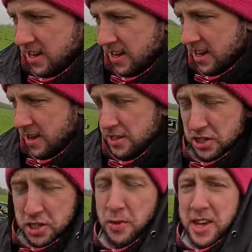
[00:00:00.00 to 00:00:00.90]
It's
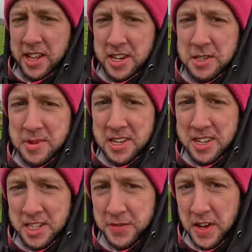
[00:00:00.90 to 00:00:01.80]
just the weather has made
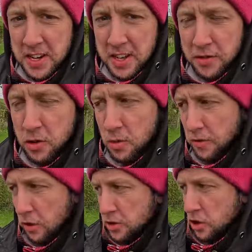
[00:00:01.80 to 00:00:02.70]
things very difficult.
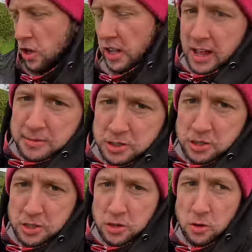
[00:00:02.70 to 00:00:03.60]
We've lost a lot of lambs due
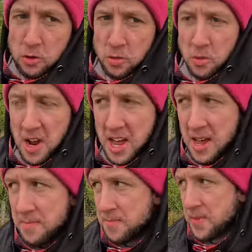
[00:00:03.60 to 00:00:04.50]
to the cold and wet.
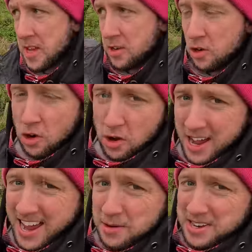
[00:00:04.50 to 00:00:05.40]
Not
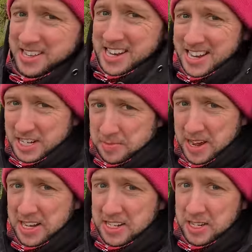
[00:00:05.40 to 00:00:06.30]
anywhere near as
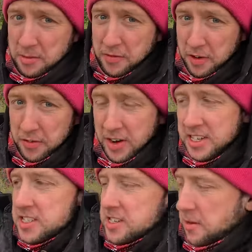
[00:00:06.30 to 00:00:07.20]
many as some of our
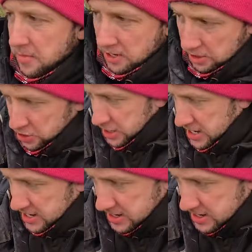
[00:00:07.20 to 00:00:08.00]
friends up the country.